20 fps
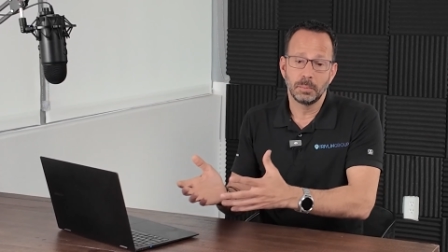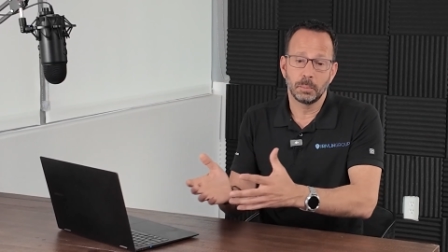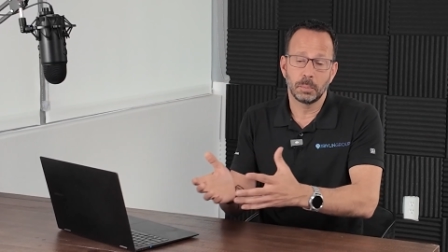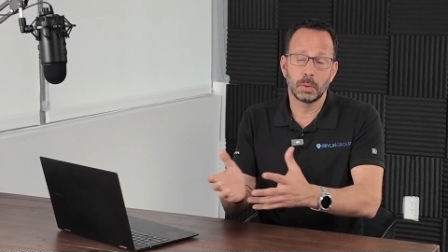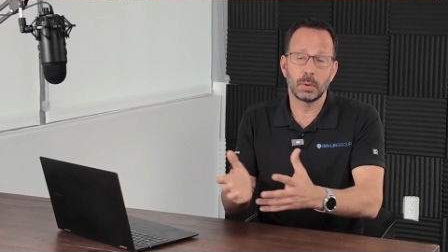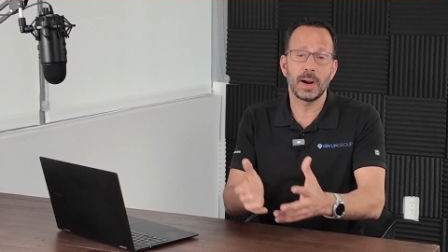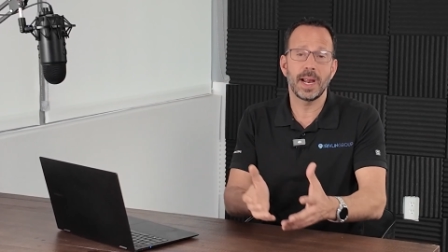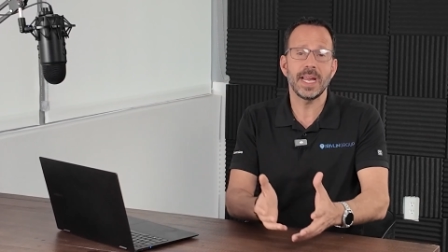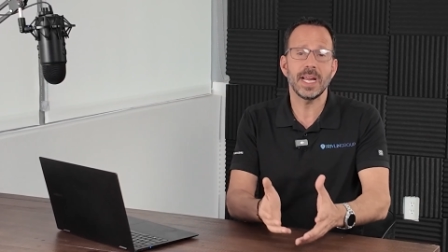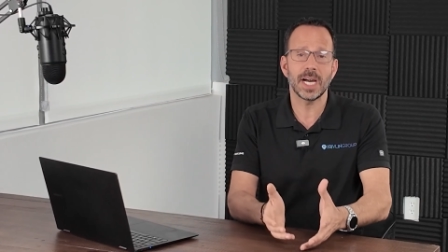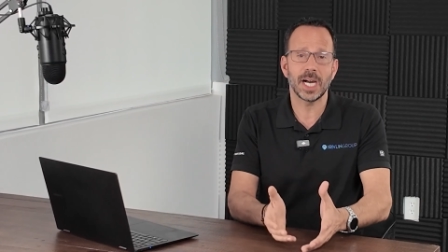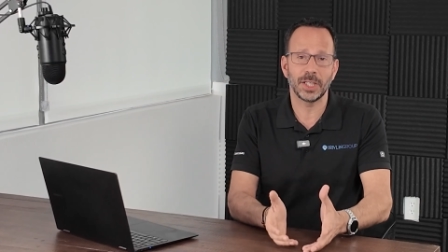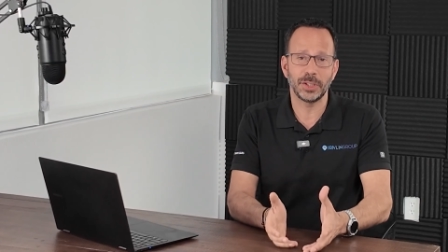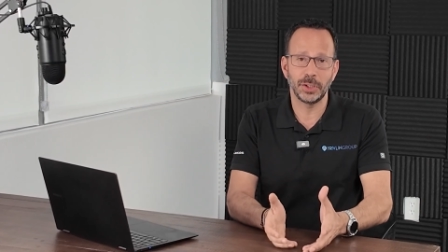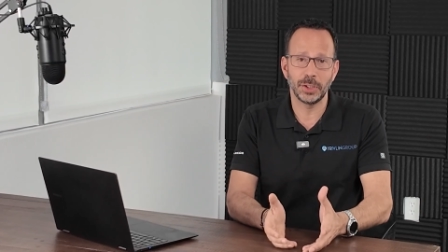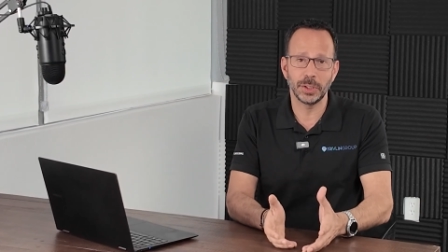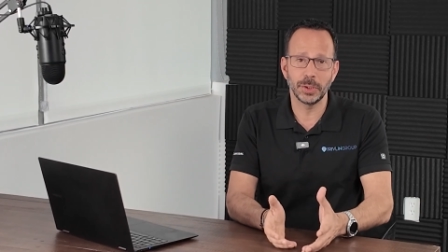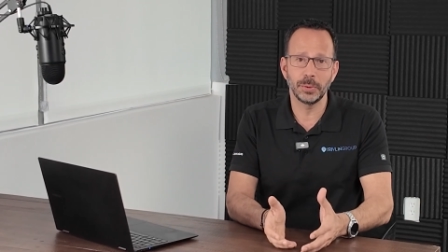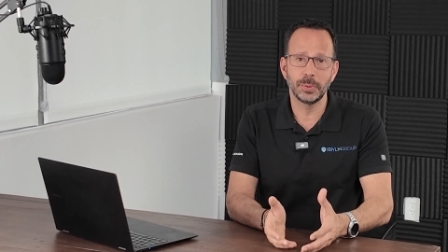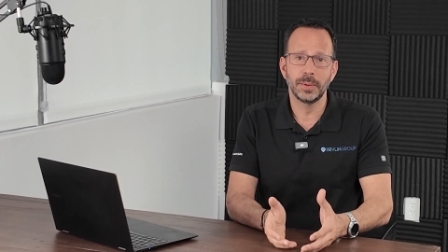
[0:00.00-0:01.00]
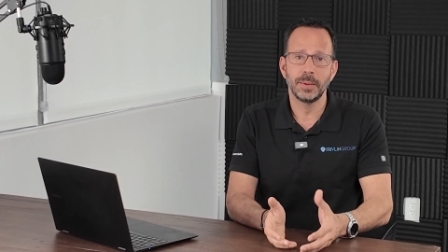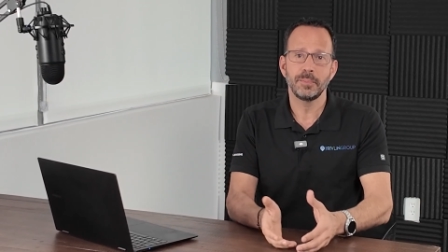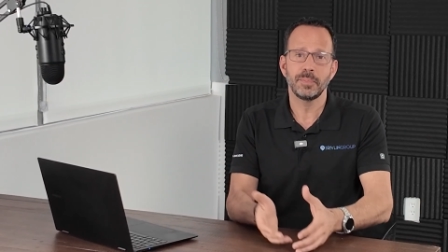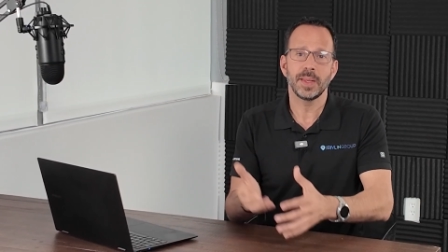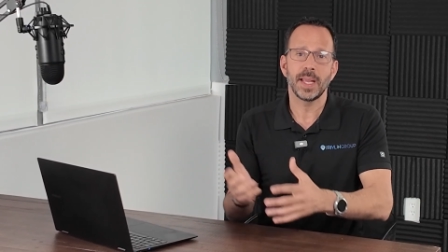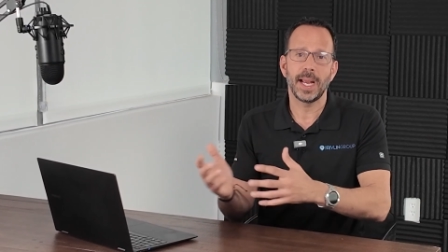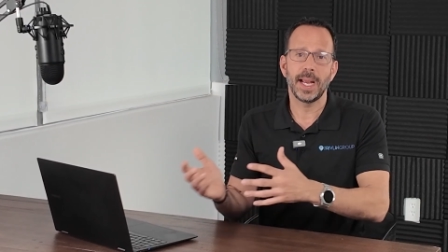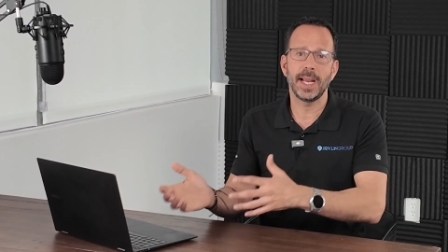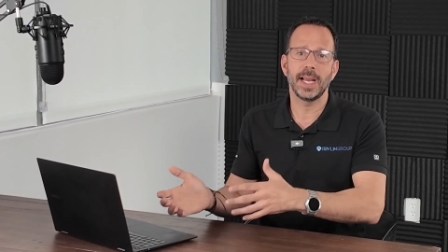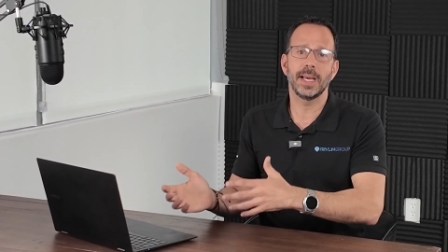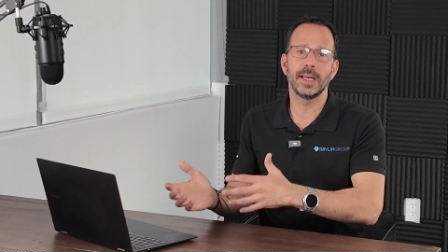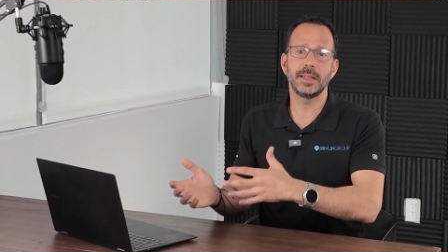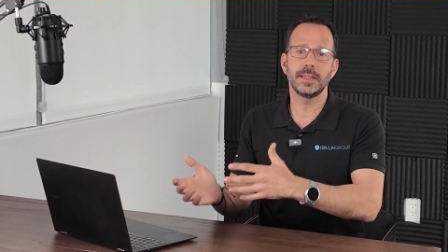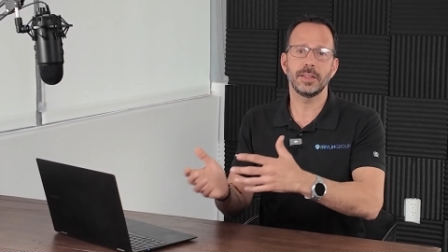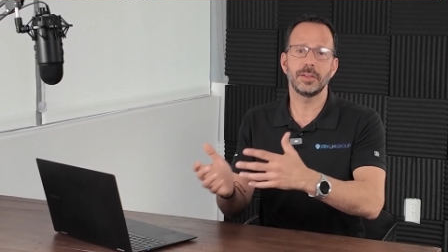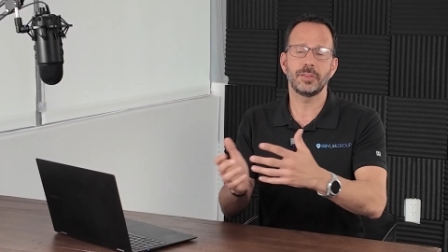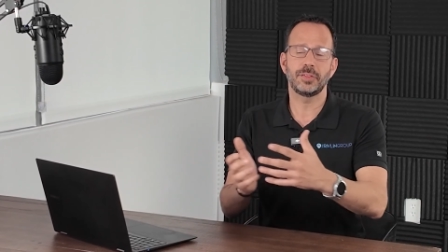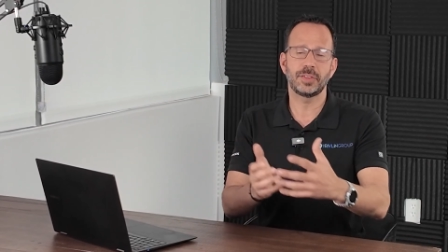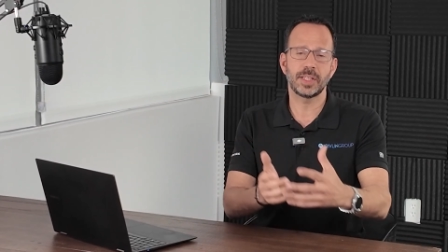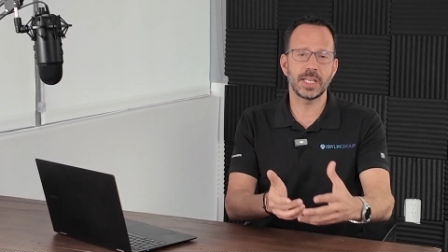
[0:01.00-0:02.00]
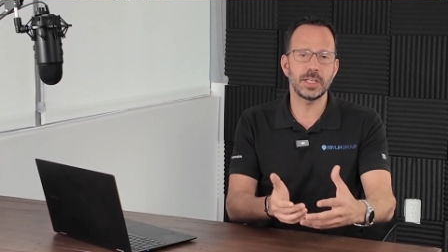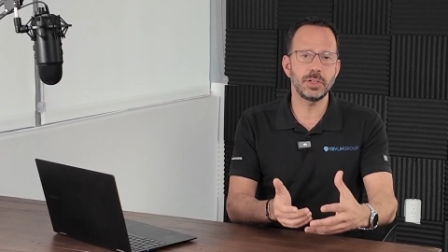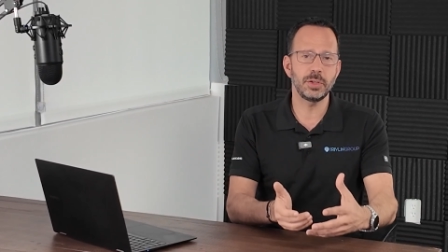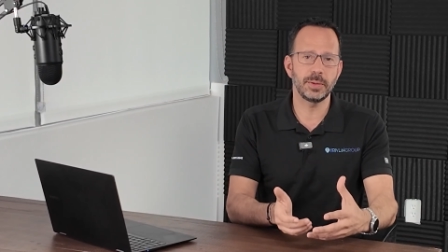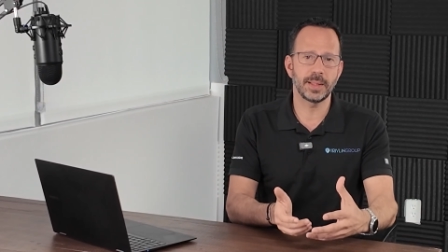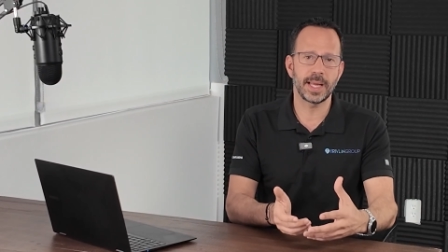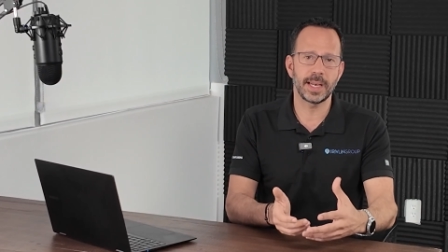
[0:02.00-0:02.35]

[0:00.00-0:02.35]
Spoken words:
prey on you and send you